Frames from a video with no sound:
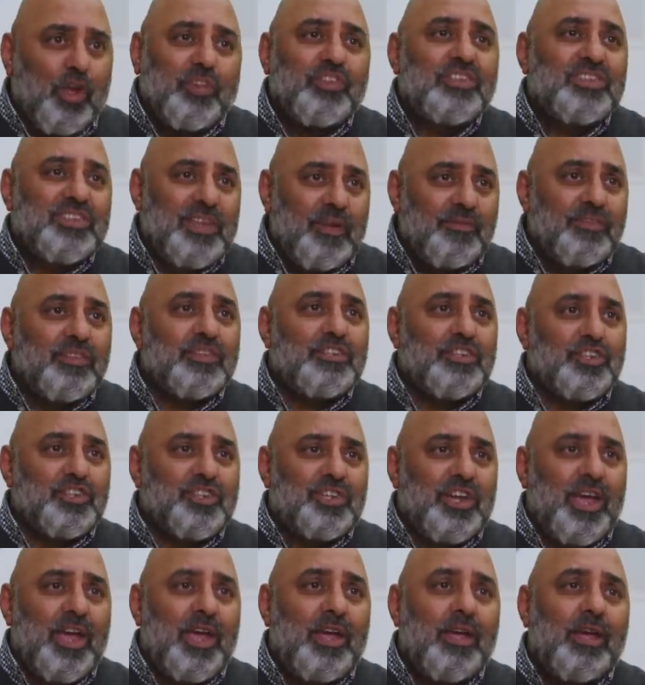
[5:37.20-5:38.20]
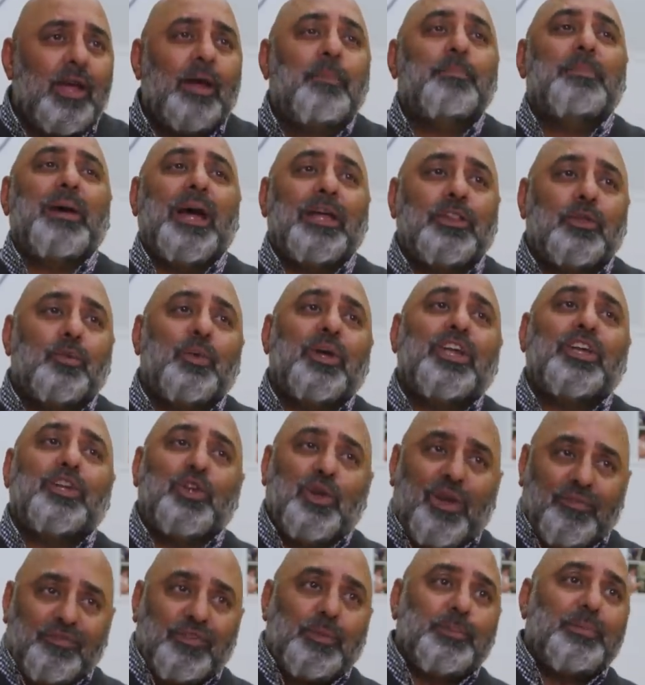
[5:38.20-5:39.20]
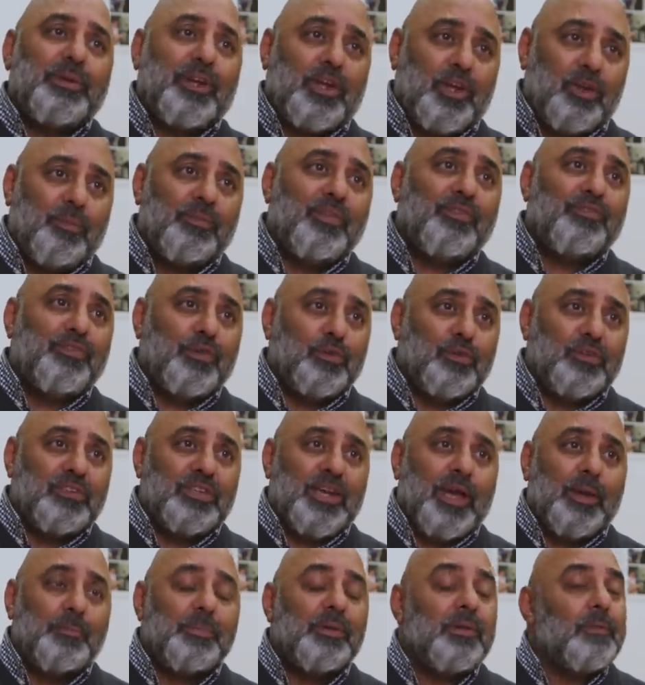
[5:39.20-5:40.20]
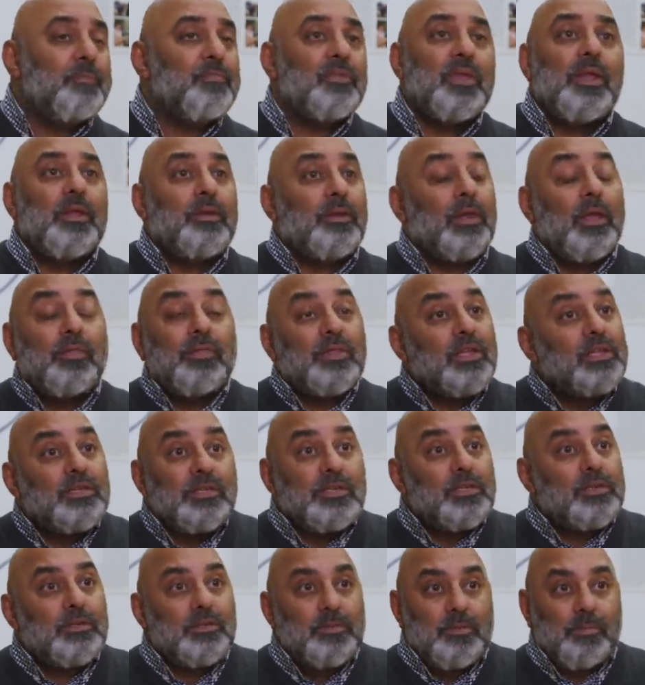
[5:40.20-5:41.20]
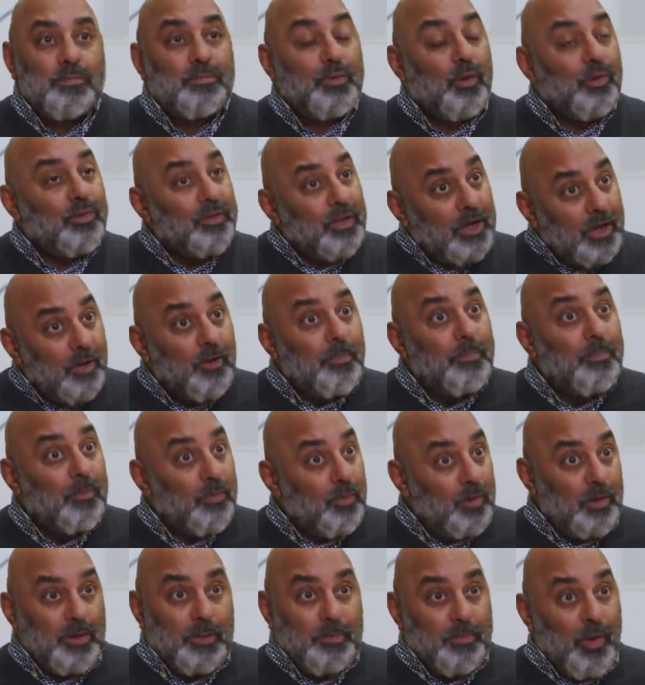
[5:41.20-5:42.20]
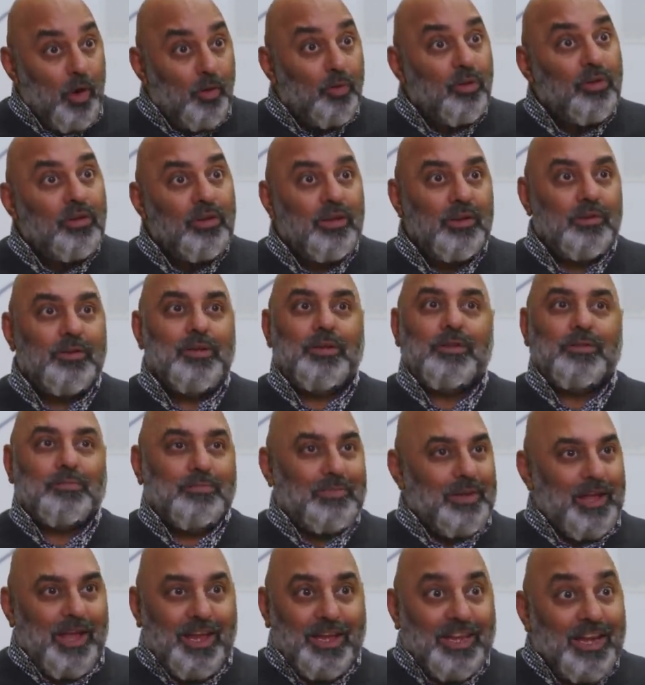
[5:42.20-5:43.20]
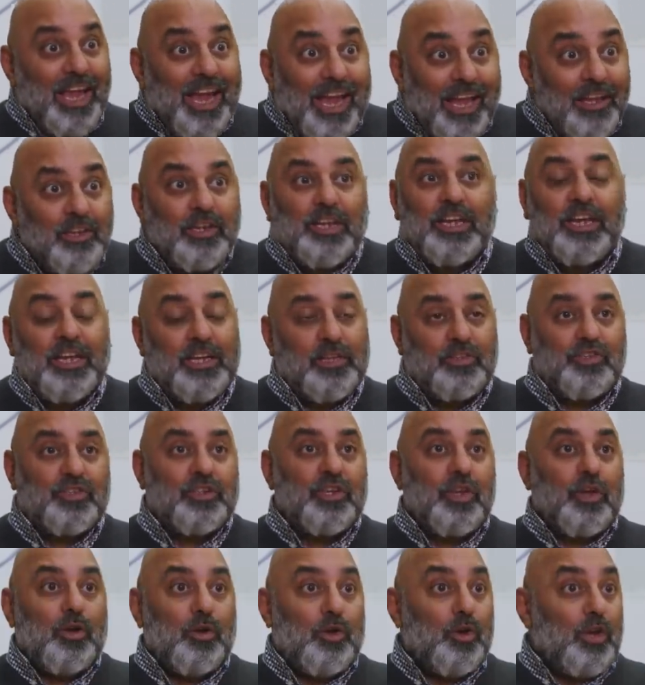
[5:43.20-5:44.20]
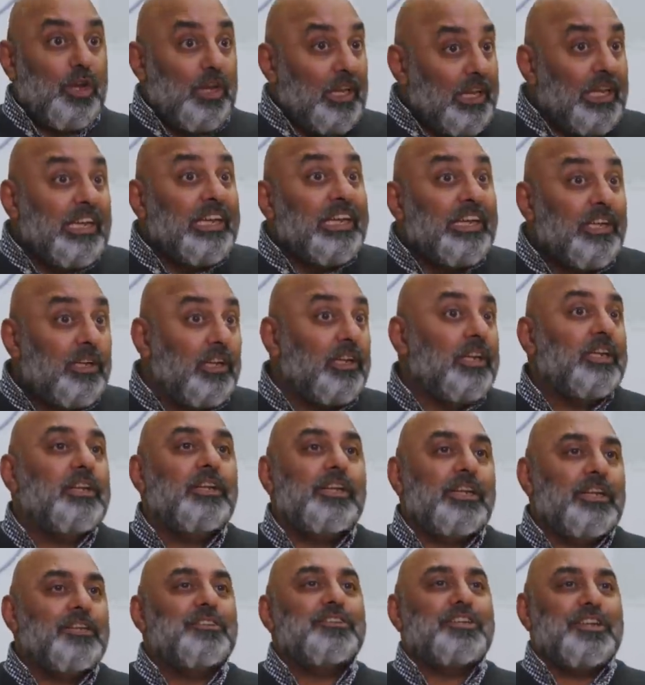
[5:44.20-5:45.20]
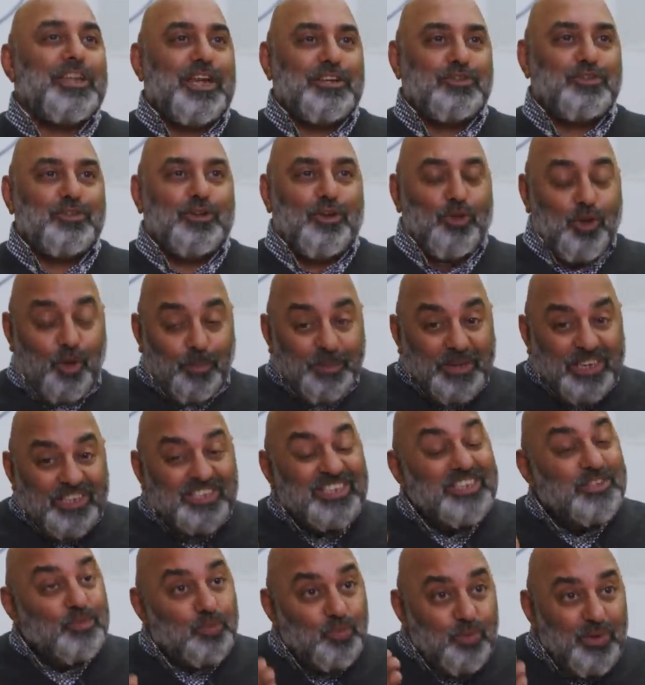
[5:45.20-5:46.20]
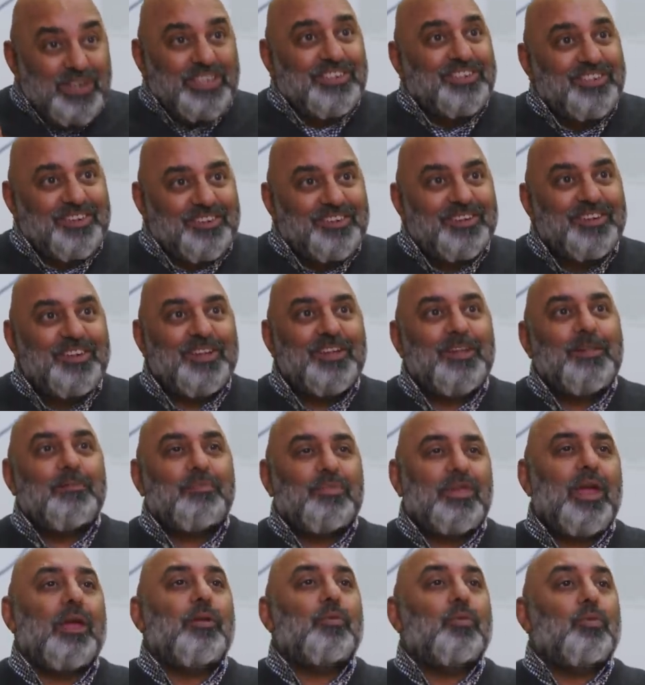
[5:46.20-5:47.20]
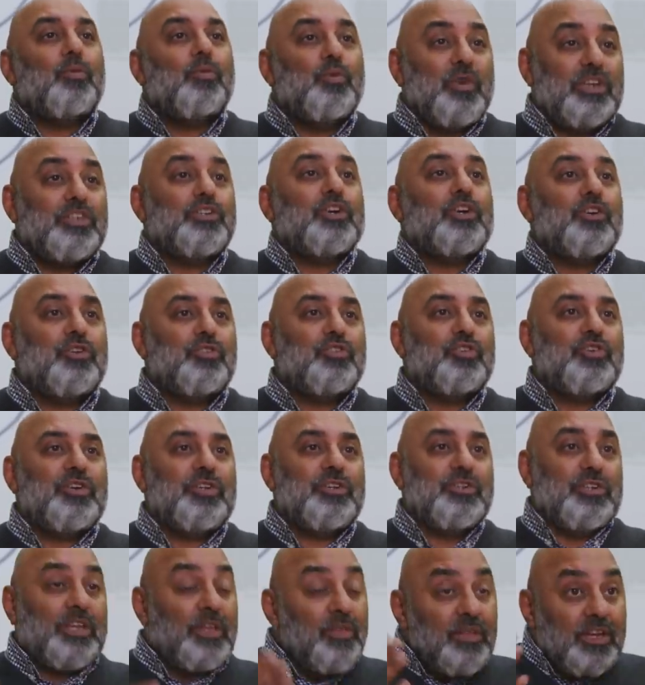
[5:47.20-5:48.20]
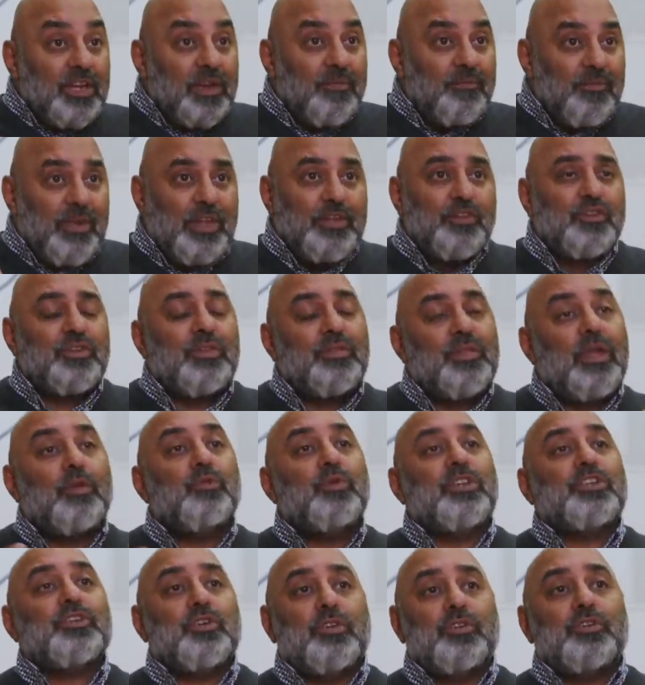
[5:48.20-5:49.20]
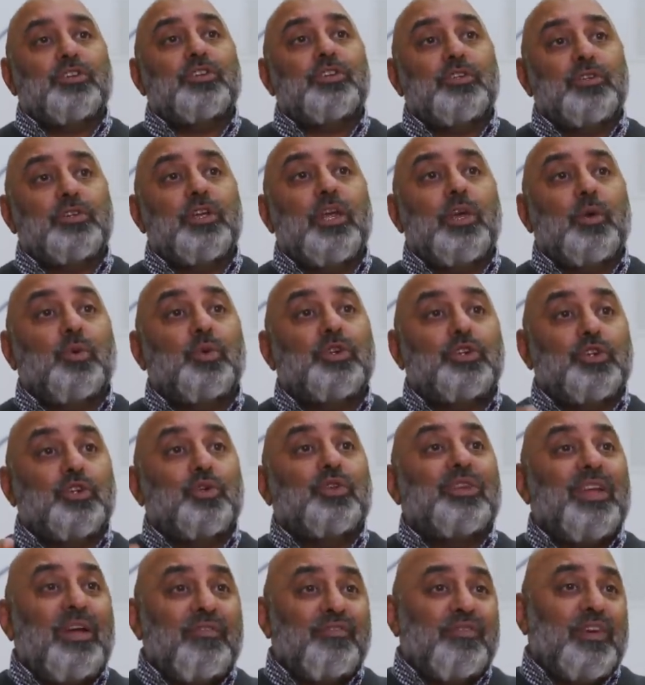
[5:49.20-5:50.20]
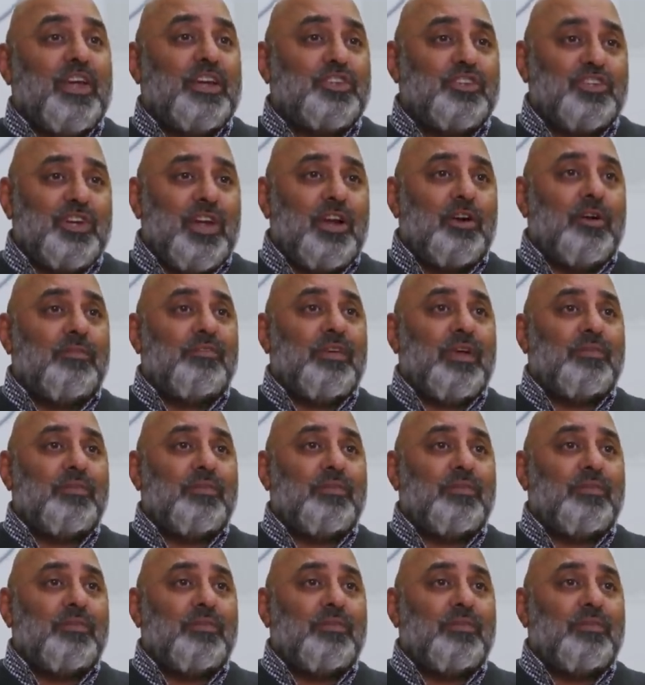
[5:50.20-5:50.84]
got the seventh to share. And by the way, you have to pick up the full tab. Now this is both immoral uh, and it's illegal in international law because it's written that rich countries, in the convention, that rich countries would do their fair share of